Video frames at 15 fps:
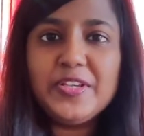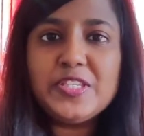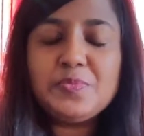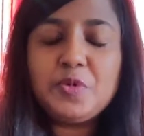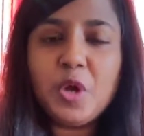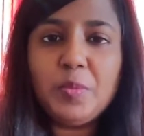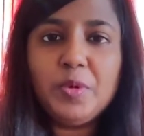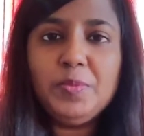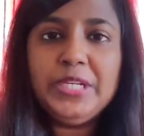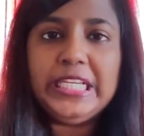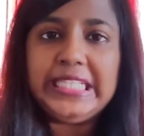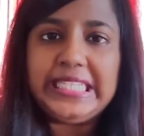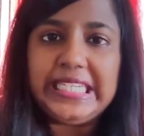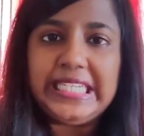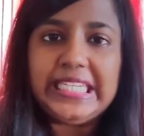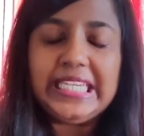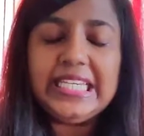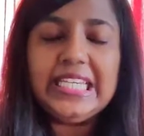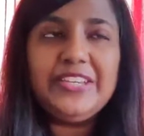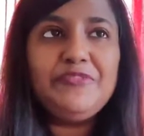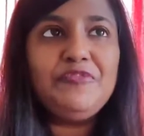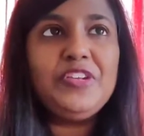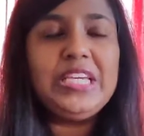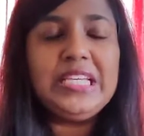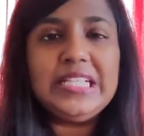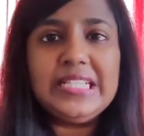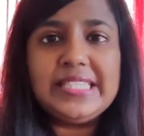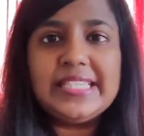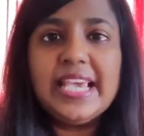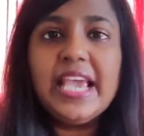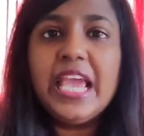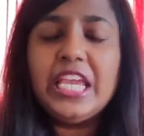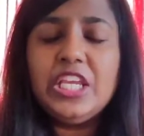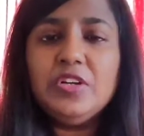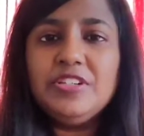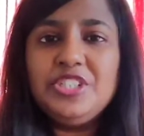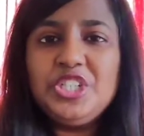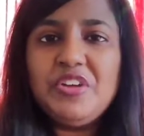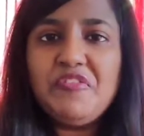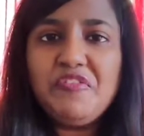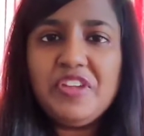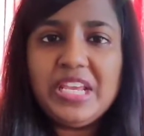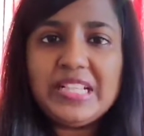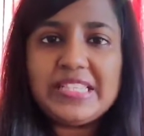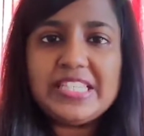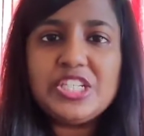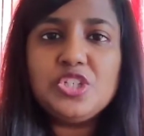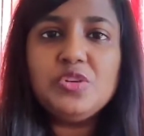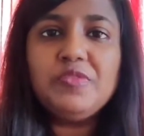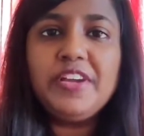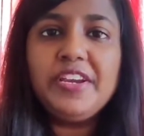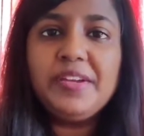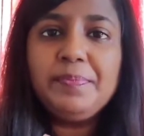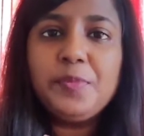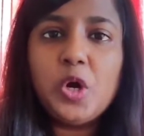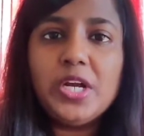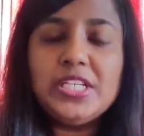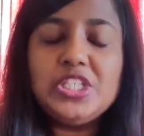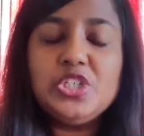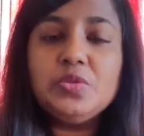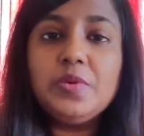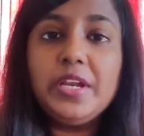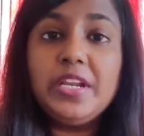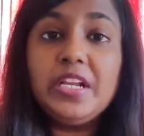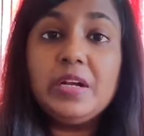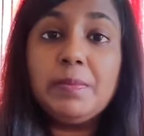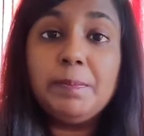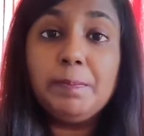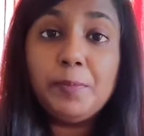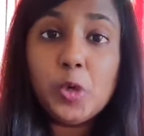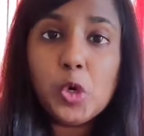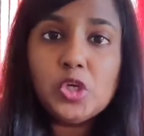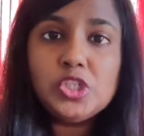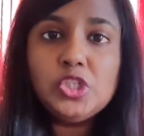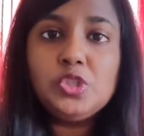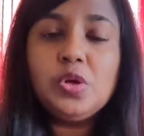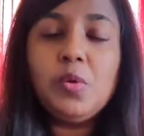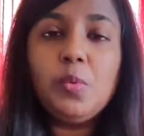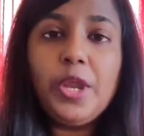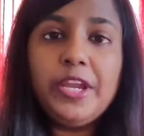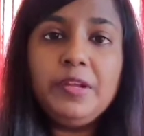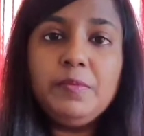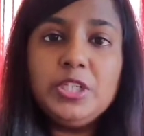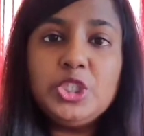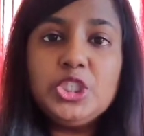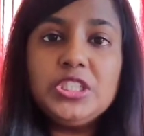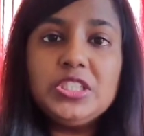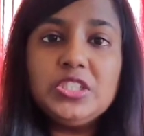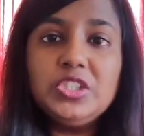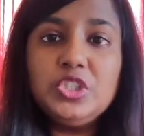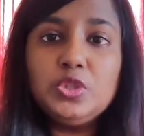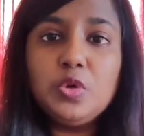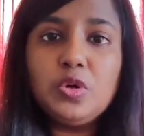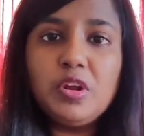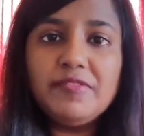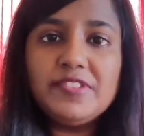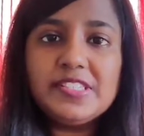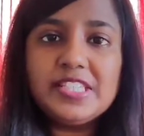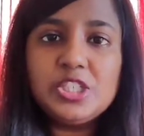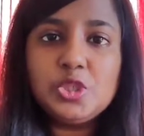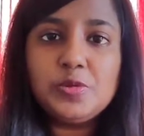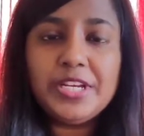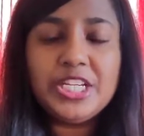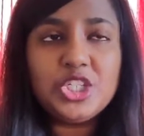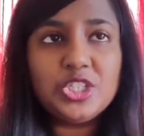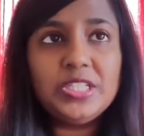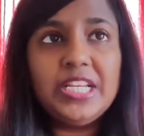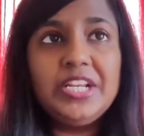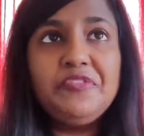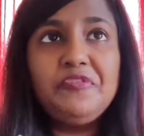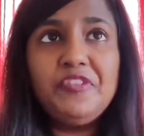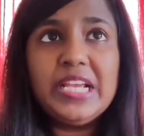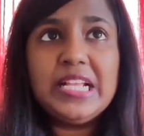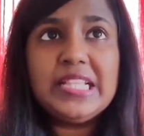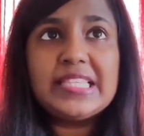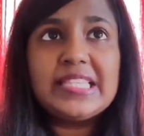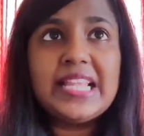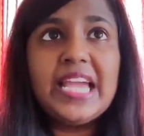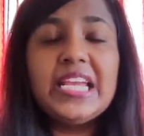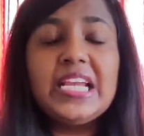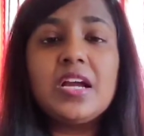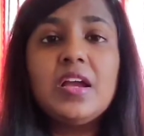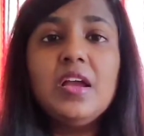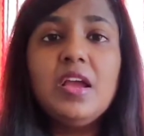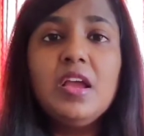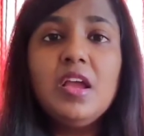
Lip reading: is probably thinking, he or she feels that you're very poised, you're very composed, you're very much in control of the situation. It feels like